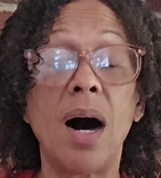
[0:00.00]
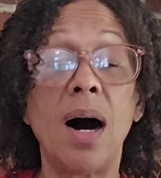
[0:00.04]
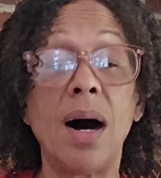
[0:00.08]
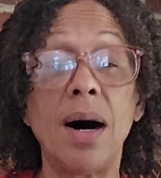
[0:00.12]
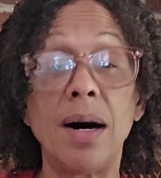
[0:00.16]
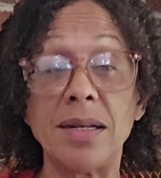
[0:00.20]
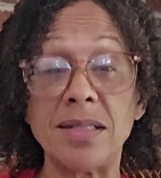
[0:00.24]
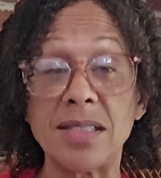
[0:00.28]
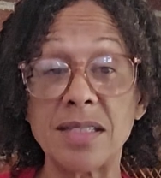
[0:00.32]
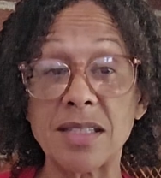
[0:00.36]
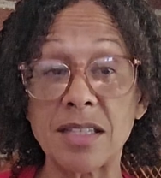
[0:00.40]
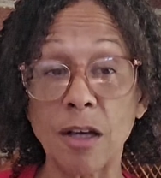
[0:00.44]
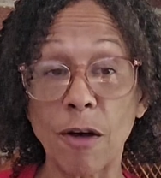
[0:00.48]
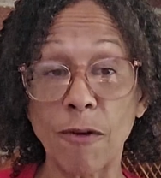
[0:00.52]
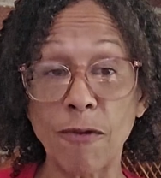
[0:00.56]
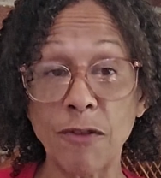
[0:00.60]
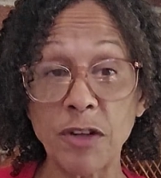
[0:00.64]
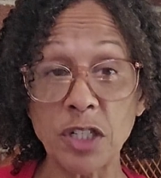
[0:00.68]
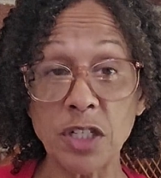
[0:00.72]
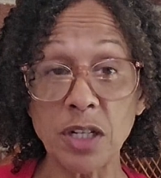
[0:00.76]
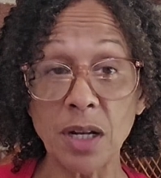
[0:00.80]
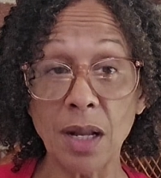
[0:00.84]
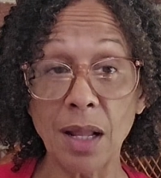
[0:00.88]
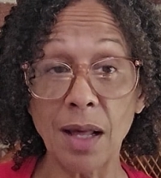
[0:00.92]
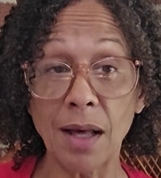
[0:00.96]

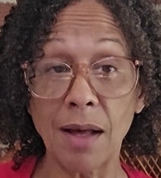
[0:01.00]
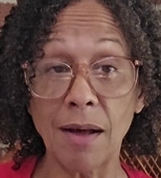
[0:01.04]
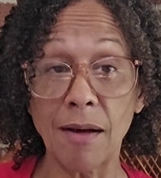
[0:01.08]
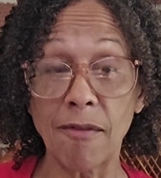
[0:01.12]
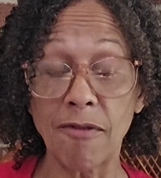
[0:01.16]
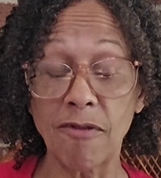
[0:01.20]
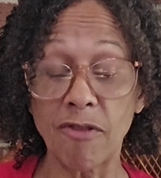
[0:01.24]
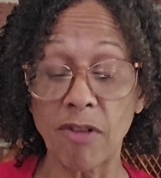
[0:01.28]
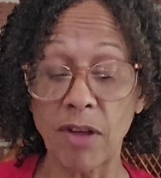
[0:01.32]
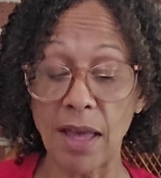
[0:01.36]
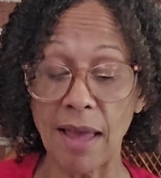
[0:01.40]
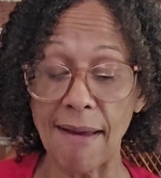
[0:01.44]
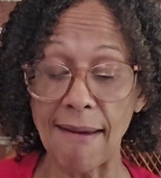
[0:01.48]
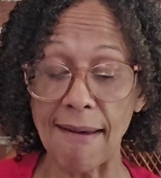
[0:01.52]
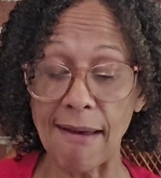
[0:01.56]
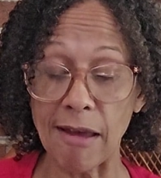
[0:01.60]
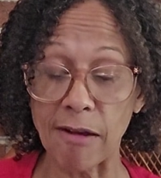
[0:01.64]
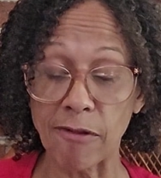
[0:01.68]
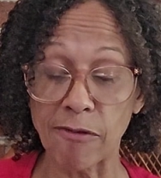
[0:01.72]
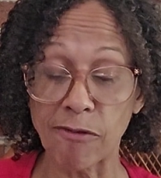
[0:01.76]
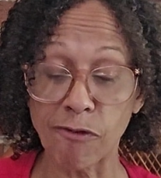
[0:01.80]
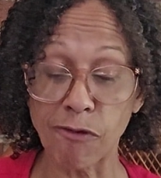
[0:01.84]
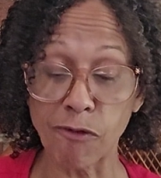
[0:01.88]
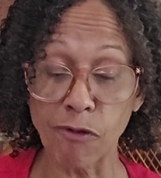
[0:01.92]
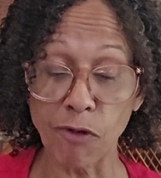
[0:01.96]
unselfish love
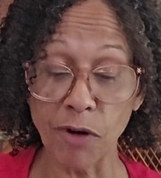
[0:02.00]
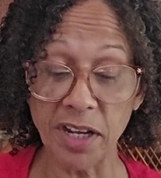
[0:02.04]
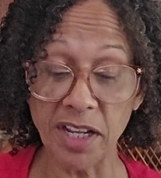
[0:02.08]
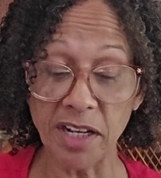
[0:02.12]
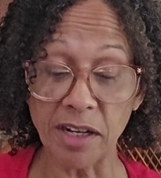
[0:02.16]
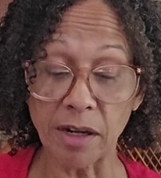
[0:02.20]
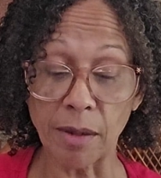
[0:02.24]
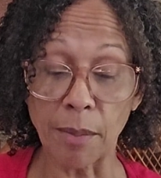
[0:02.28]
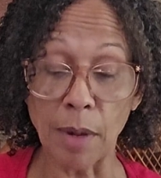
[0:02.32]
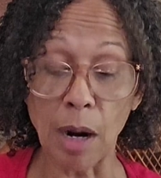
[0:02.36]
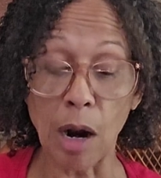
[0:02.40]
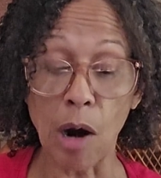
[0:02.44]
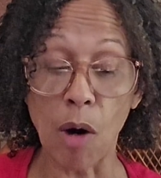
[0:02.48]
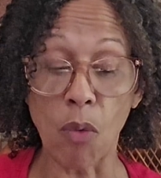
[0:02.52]
and freedom